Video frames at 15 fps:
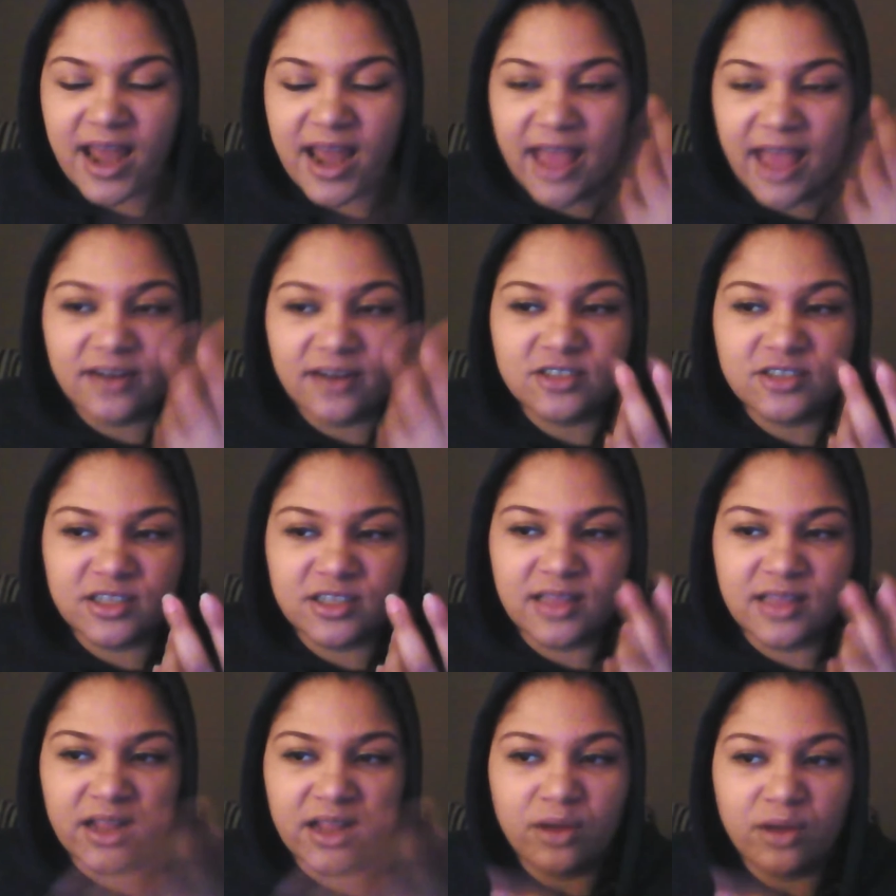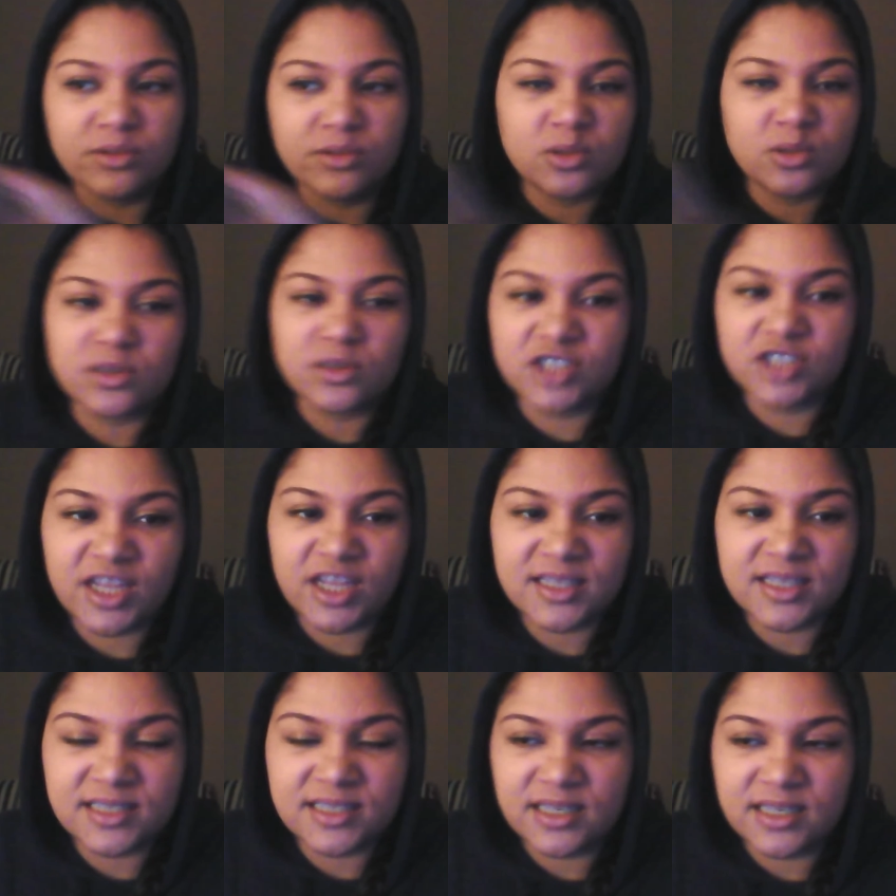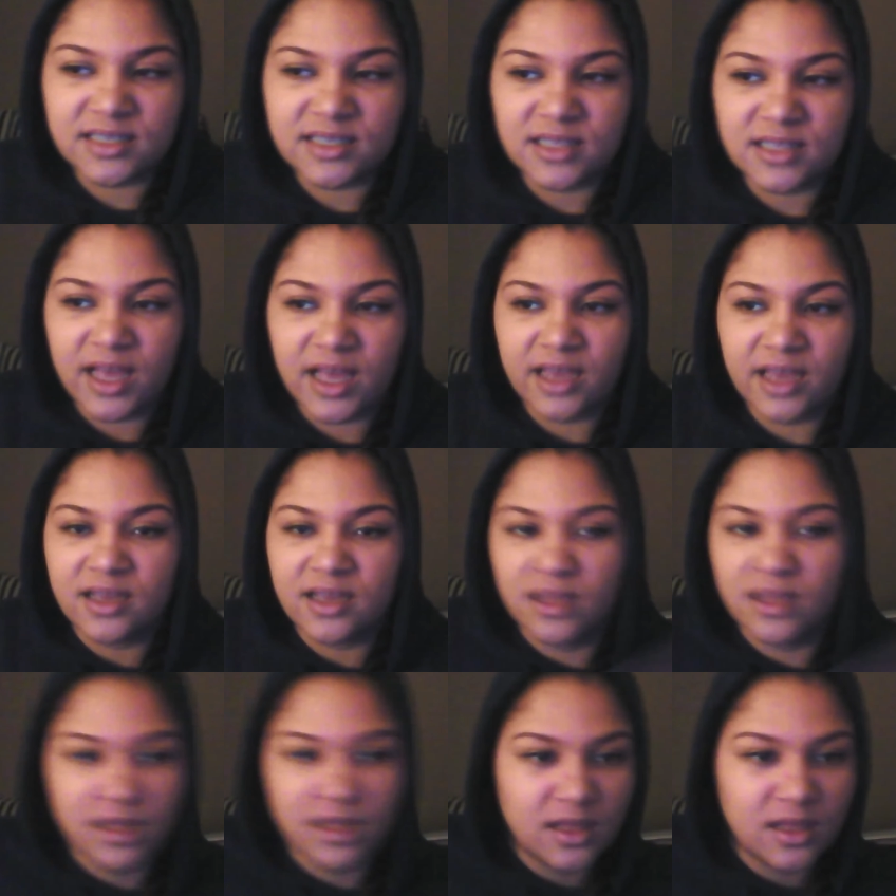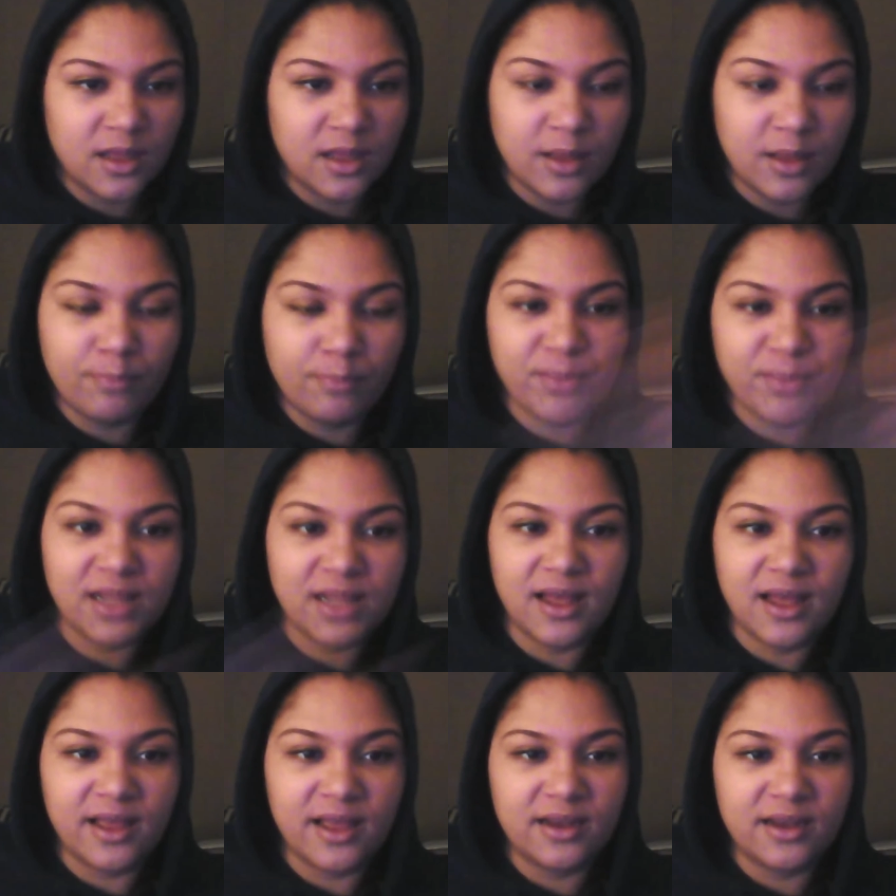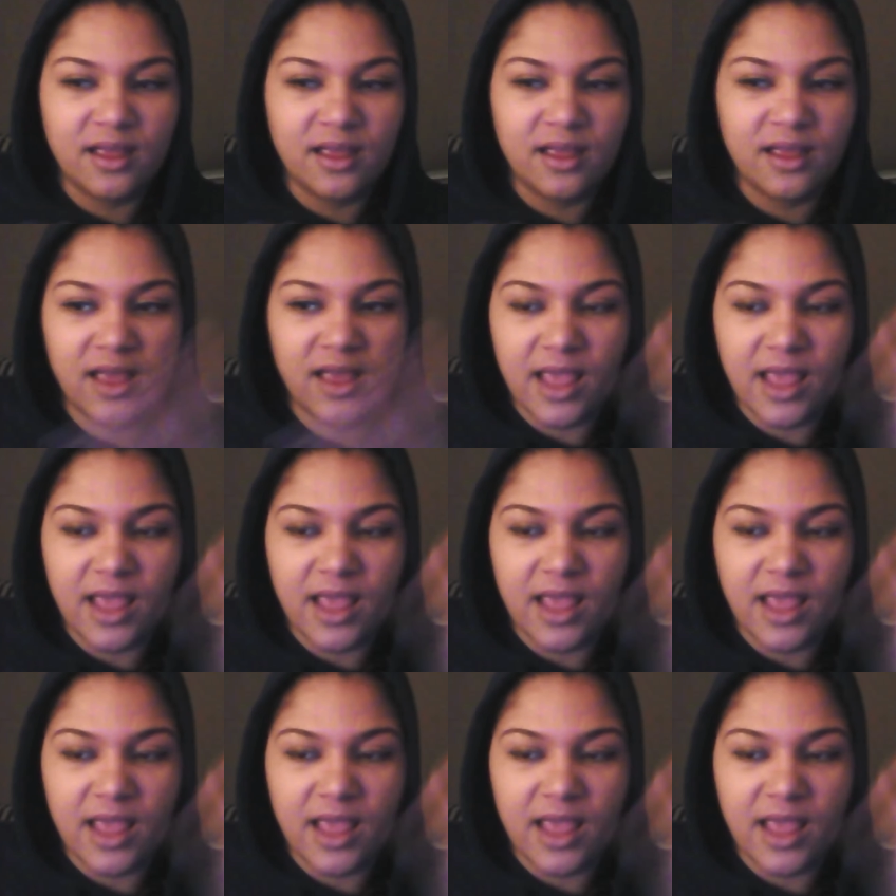that energy that goes towards jealousy is like beeline.